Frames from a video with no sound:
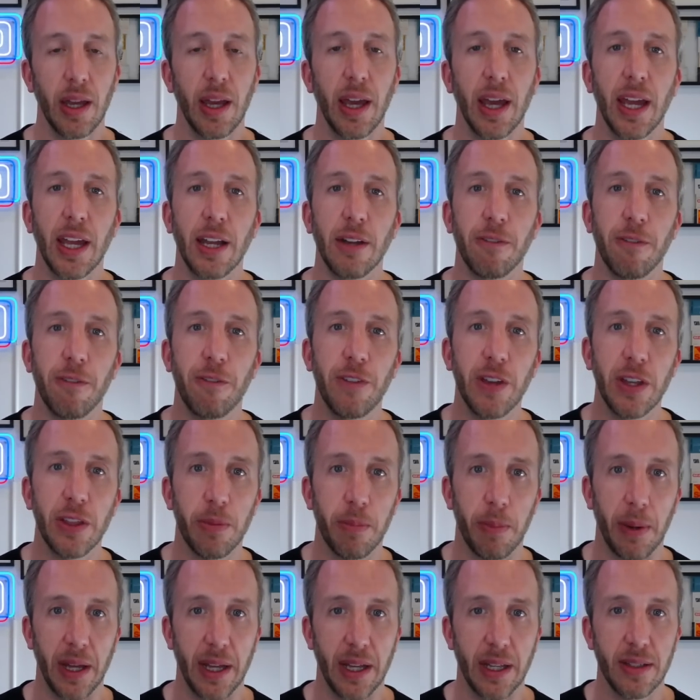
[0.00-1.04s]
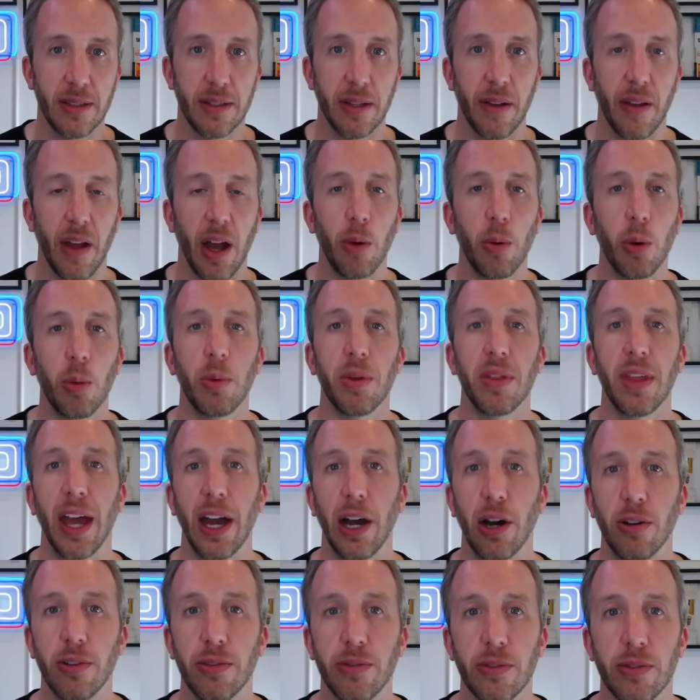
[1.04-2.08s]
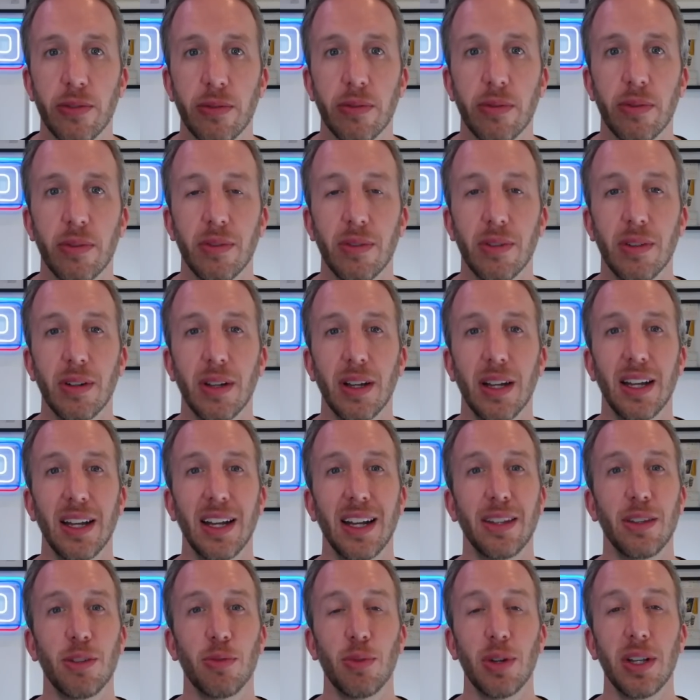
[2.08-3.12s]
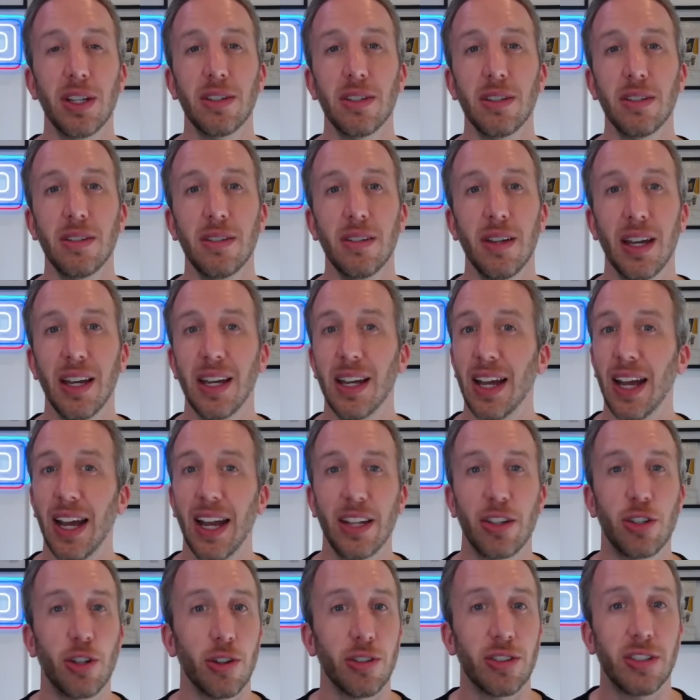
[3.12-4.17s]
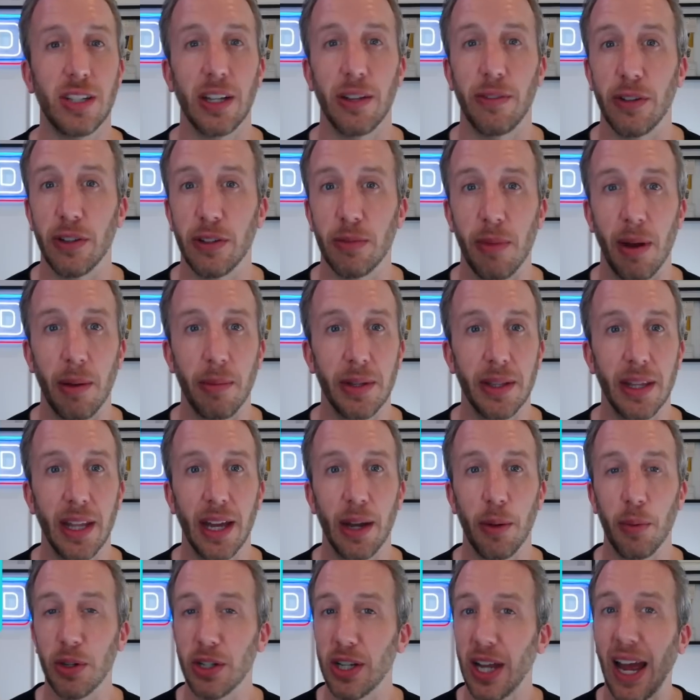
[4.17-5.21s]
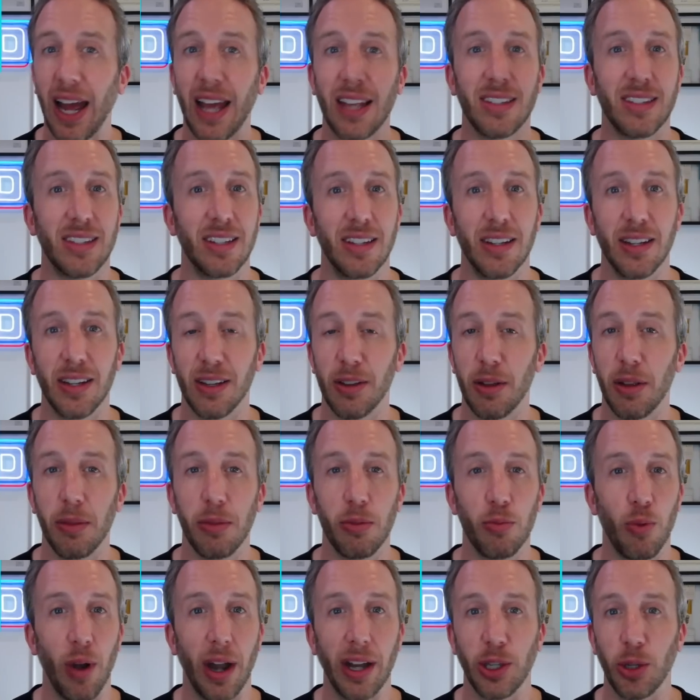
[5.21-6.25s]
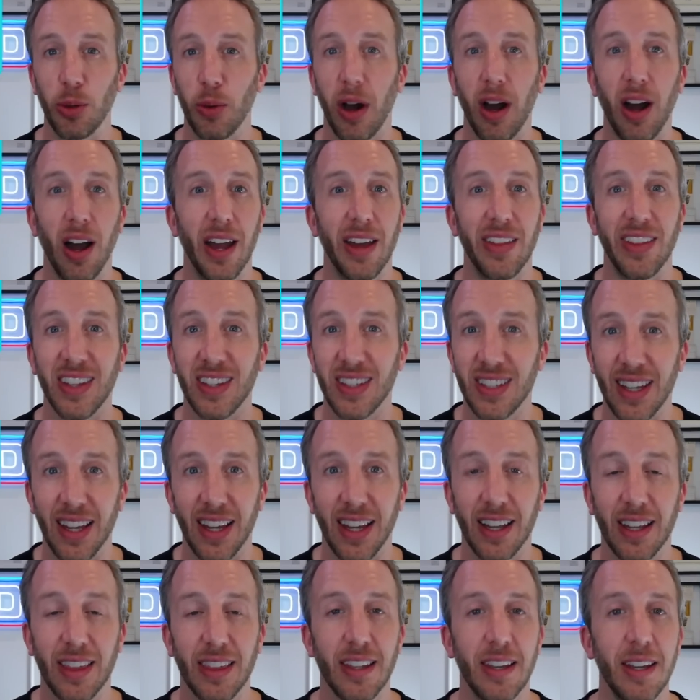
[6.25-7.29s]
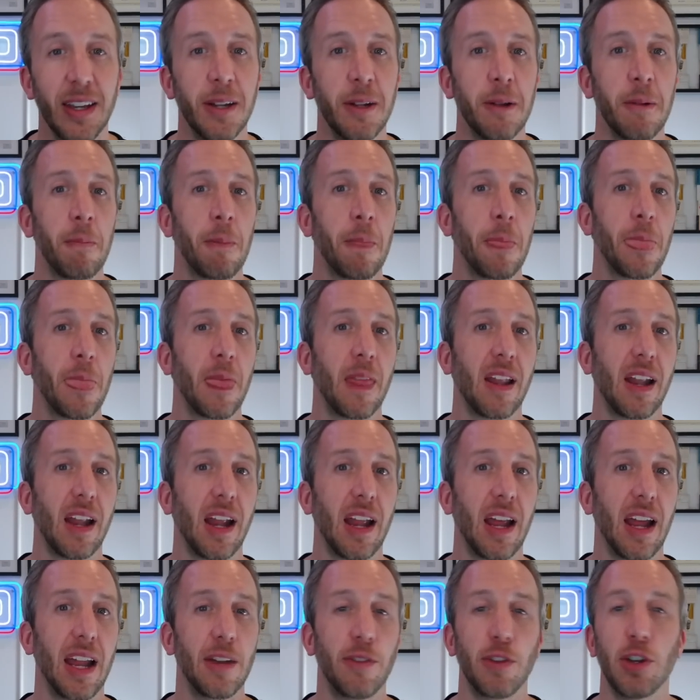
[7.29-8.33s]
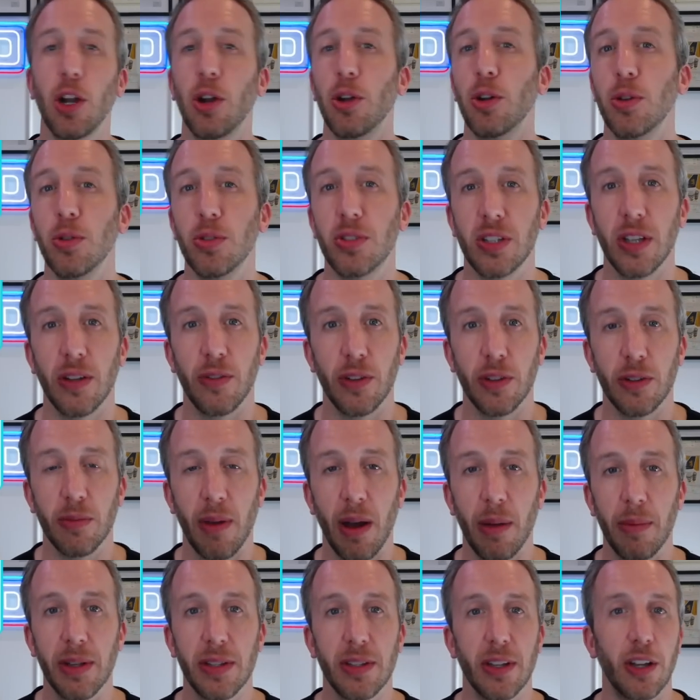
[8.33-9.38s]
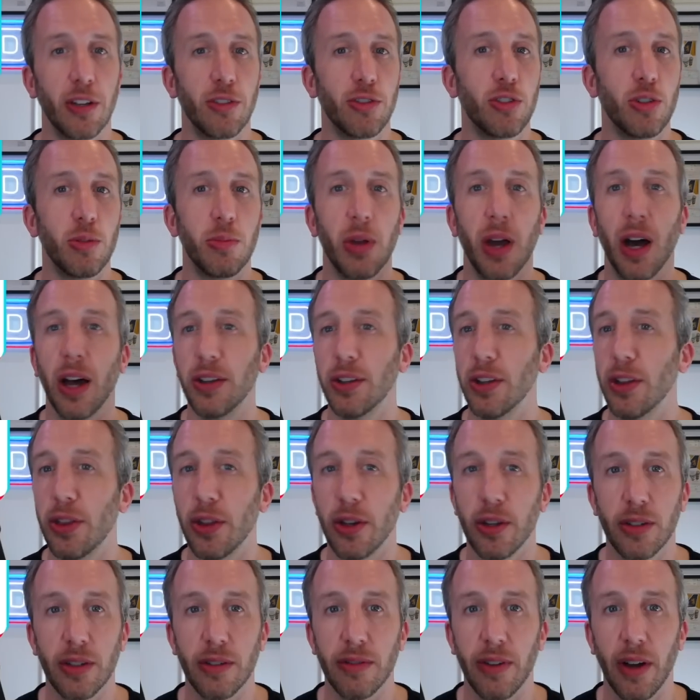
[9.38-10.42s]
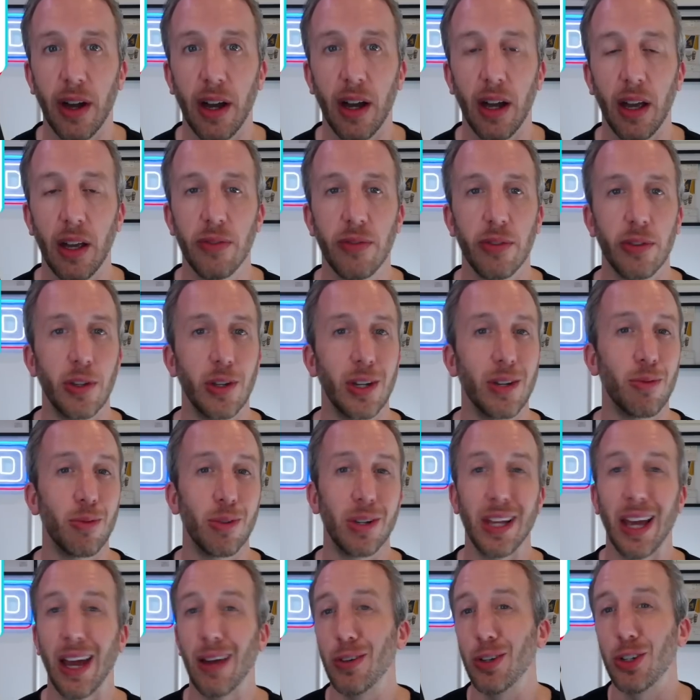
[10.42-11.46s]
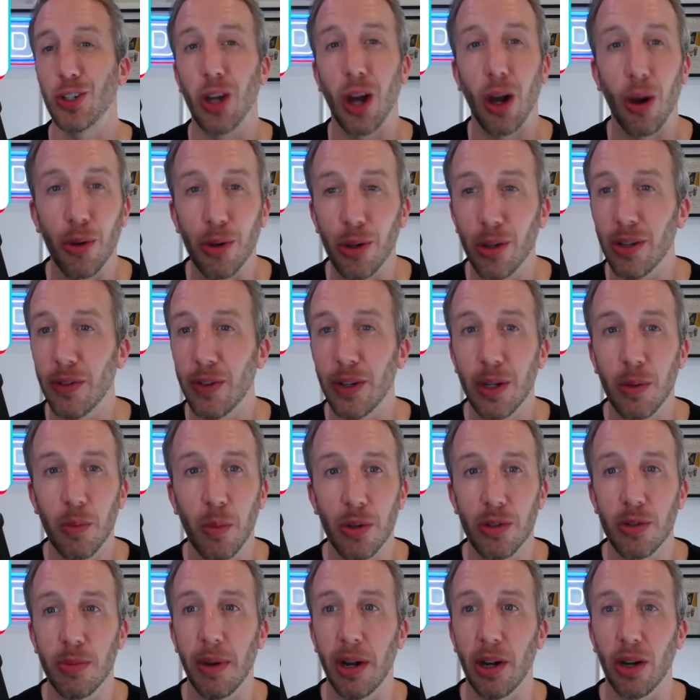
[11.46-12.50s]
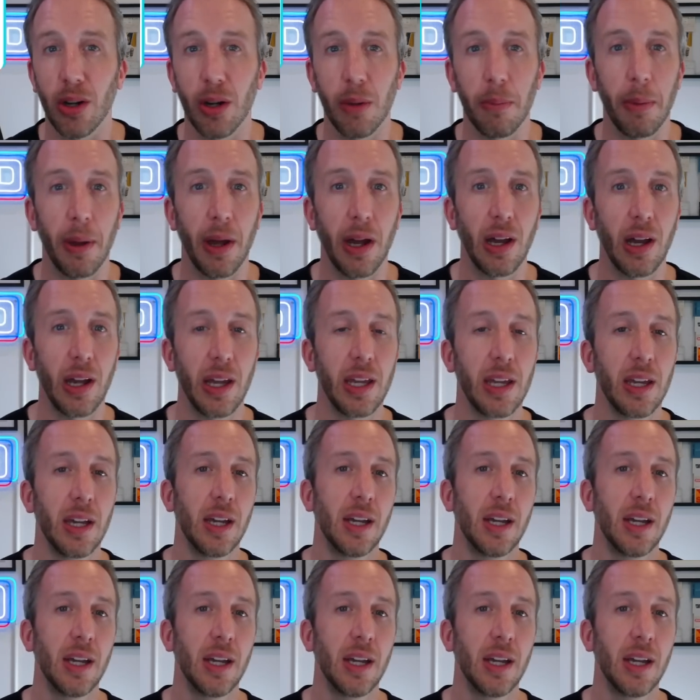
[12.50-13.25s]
In 5th place, I went with Elf. And the reason, it's got Stifler's mum in there, which has to rank you higher than 6th. And if you don't know who Stifler's mum is, I assume you're under 35. You didn't really have a childhood if you didn't watch American Pie.